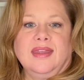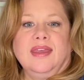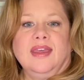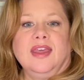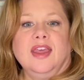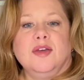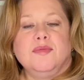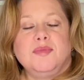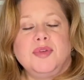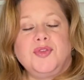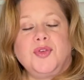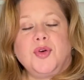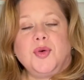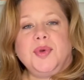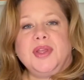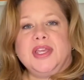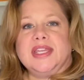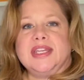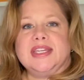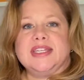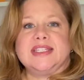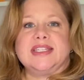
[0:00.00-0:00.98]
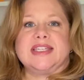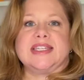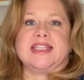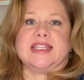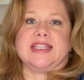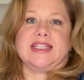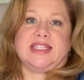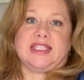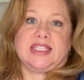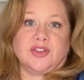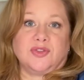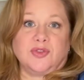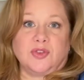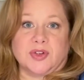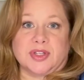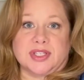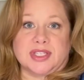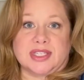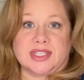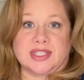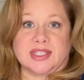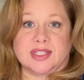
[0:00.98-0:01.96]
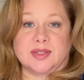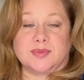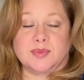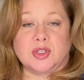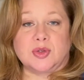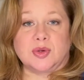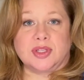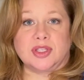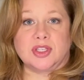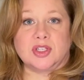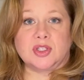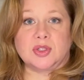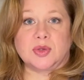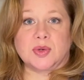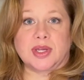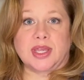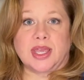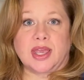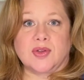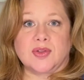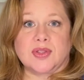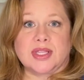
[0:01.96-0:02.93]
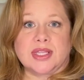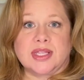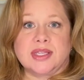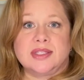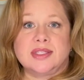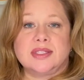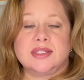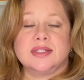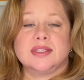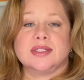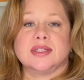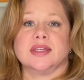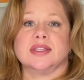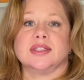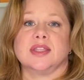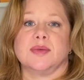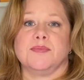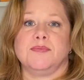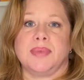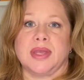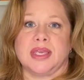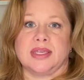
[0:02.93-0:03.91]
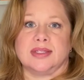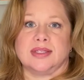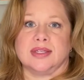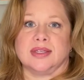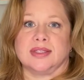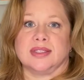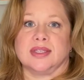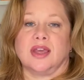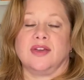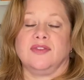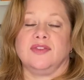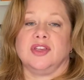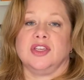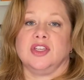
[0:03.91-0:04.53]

Before we get into the differences between these two accounts, let's discuss the basics of each